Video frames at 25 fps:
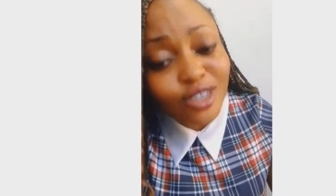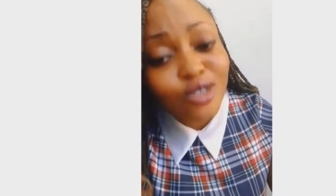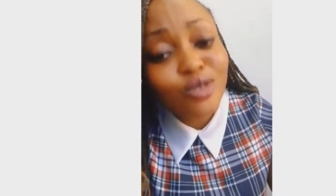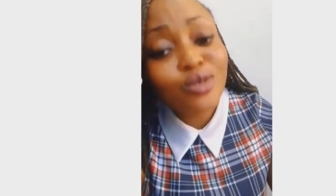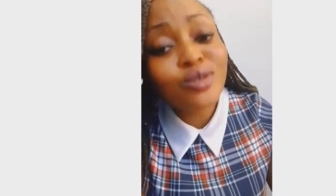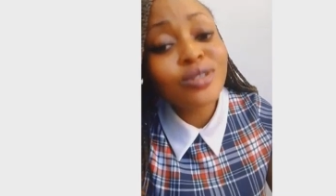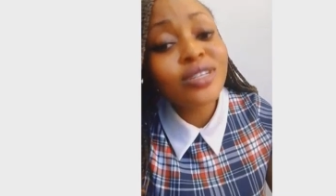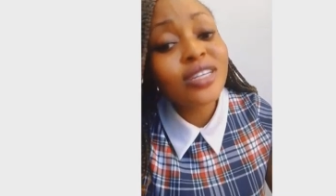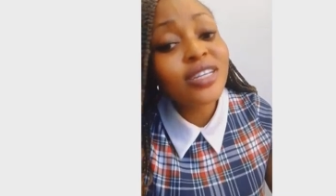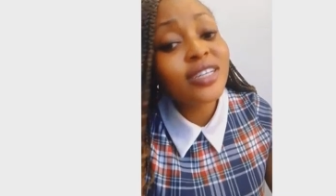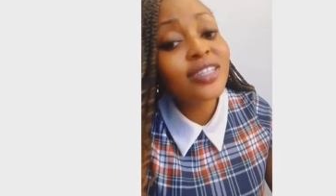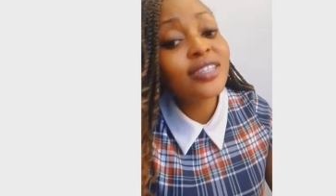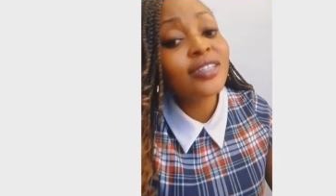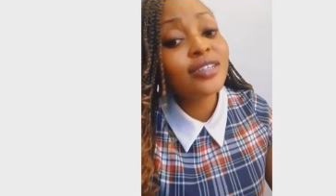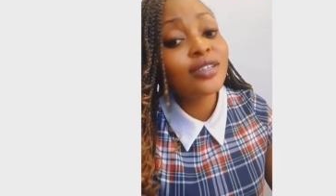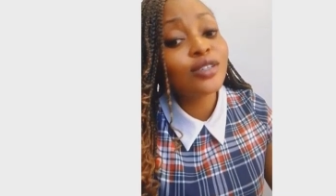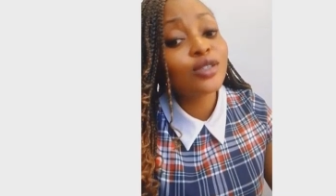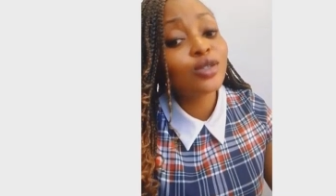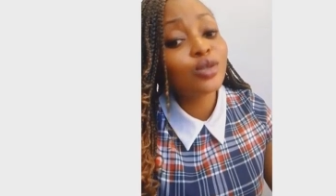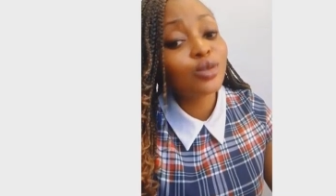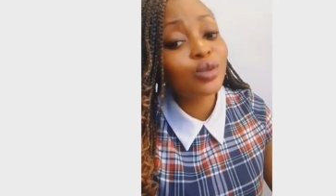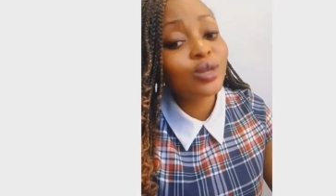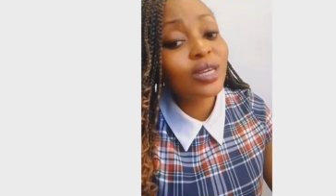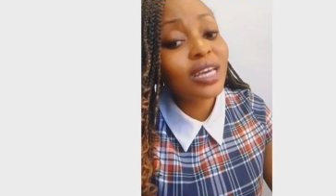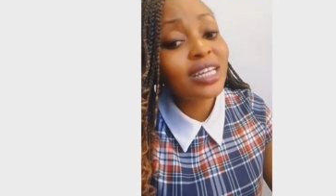You need
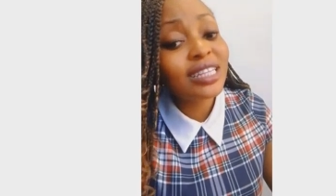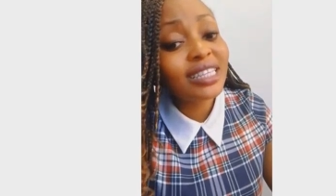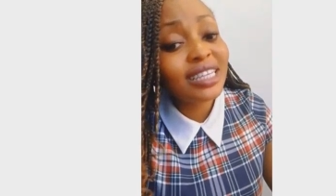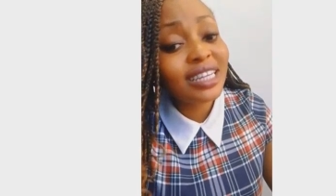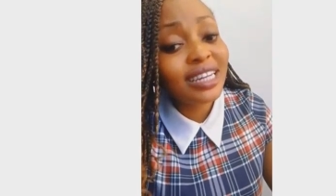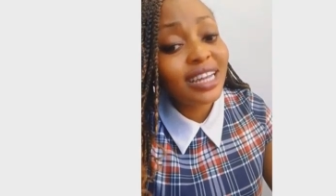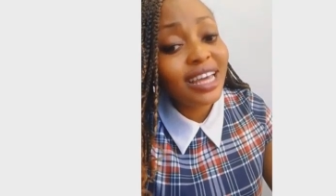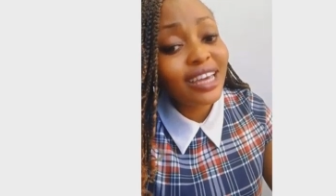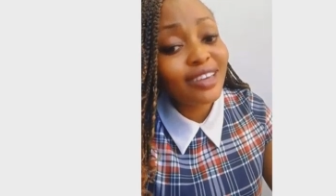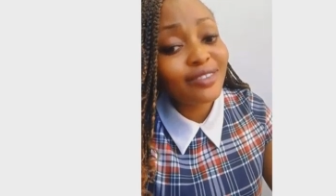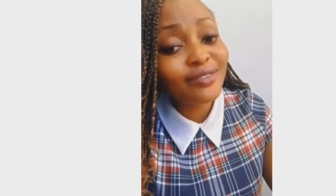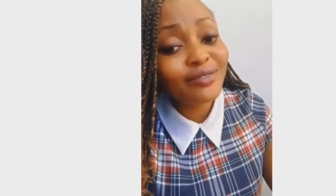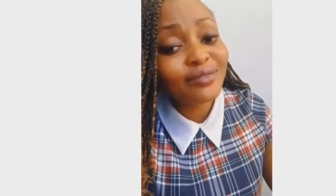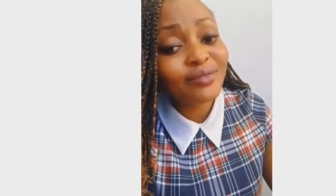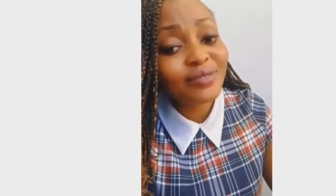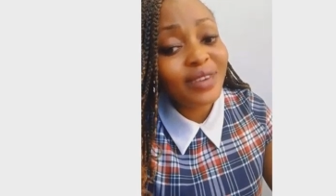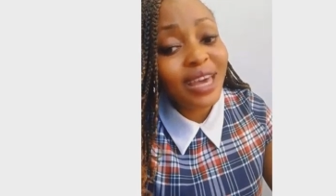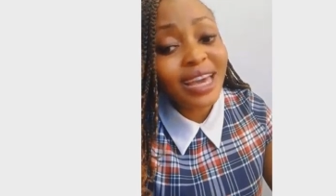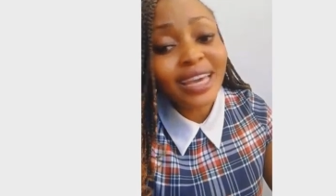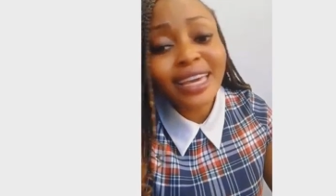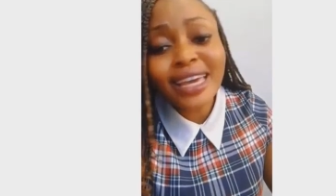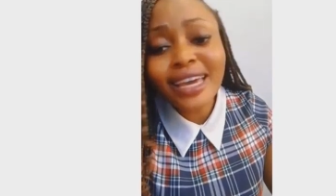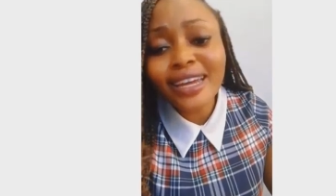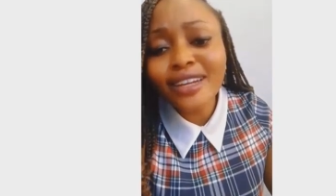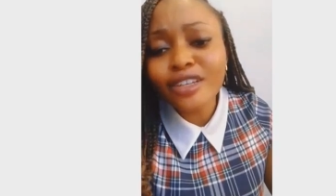to get a life
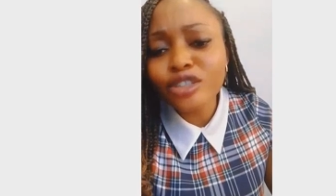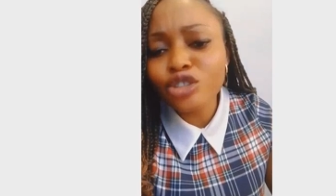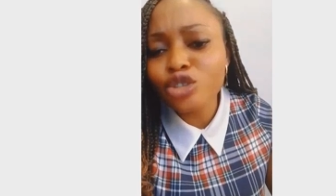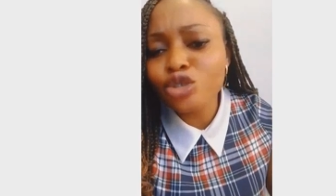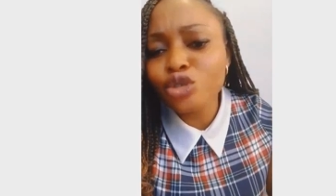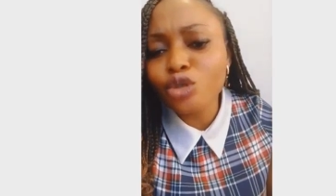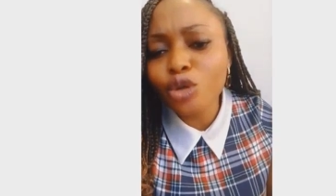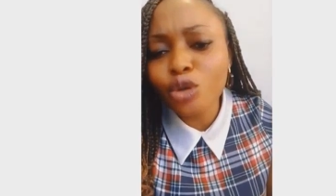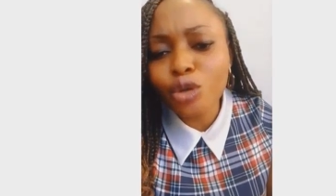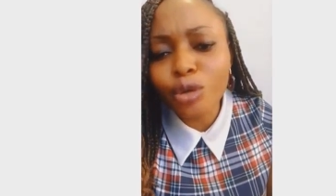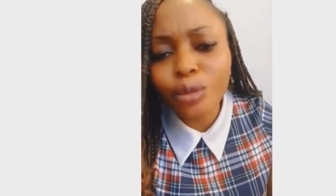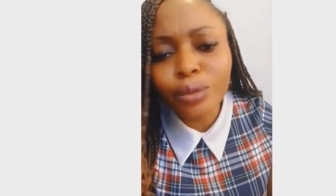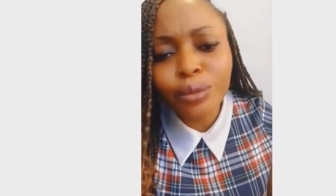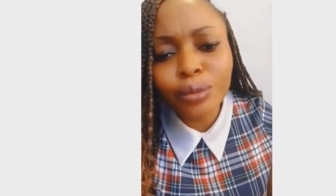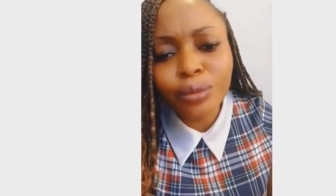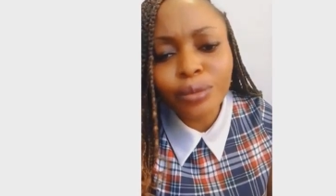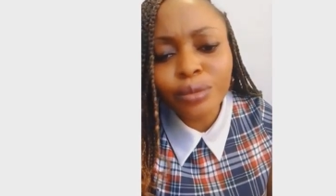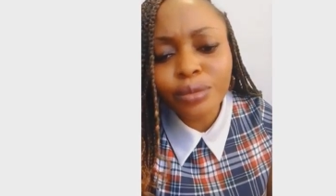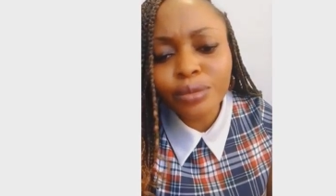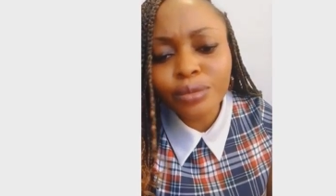and get a job.